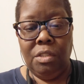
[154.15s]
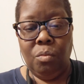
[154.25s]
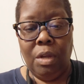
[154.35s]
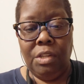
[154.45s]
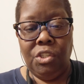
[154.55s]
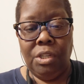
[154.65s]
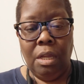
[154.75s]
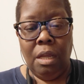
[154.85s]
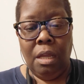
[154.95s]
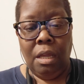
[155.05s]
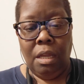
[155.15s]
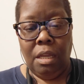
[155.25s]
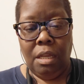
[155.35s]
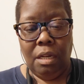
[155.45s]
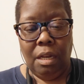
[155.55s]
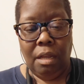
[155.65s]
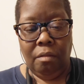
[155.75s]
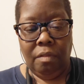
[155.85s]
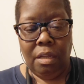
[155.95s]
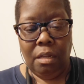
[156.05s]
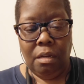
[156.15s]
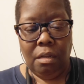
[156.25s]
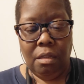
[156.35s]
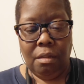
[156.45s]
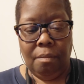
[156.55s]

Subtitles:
swatch. 11,